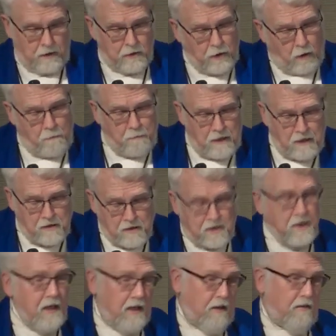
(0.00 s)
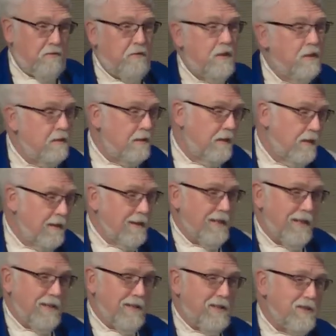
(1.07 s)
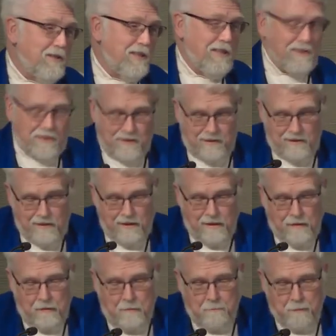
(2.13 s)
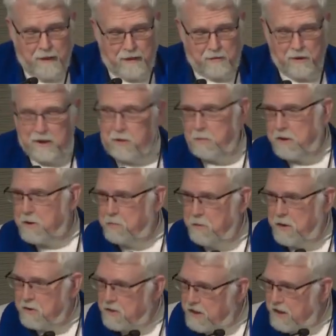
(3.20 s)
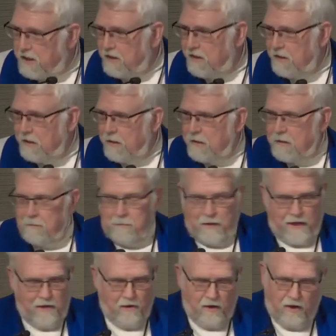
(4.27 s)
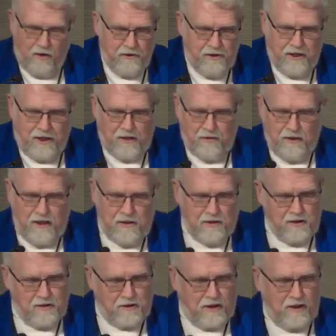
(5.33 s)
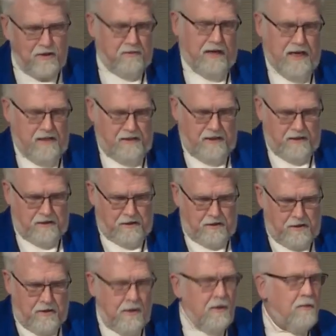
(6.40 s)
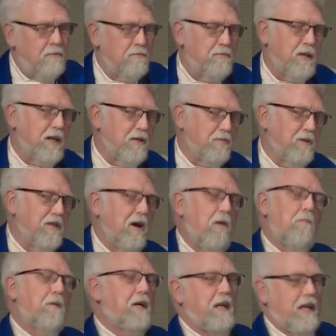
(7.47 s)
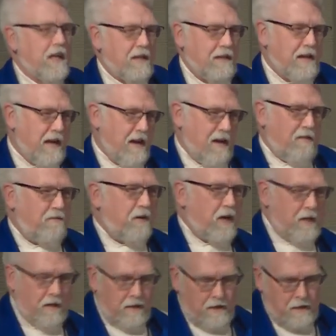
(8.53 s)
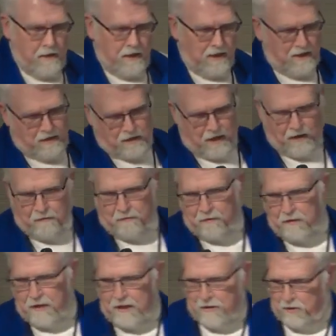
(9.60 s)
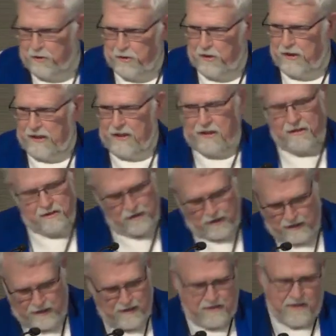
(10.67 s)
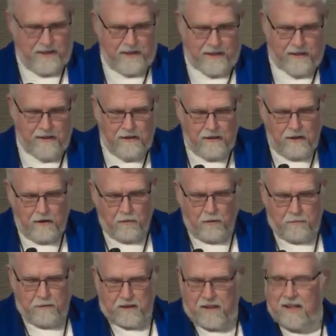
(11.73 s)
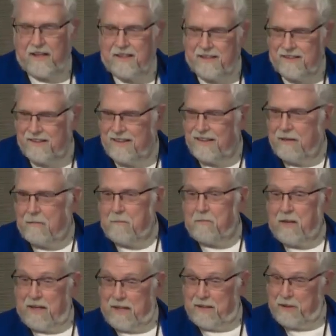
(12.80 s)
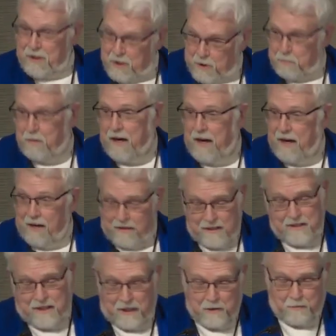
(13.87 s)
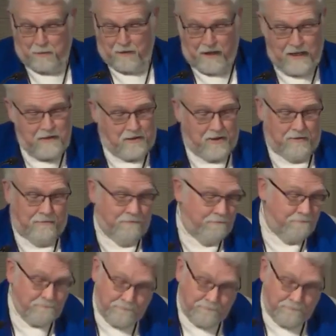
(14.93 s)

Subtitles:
Don't be deceived in this season by Christmas music and all the decorations all around us, because we don't begin Advent in comfort and joy. Sorry to tell you. We begin in despair and desperation.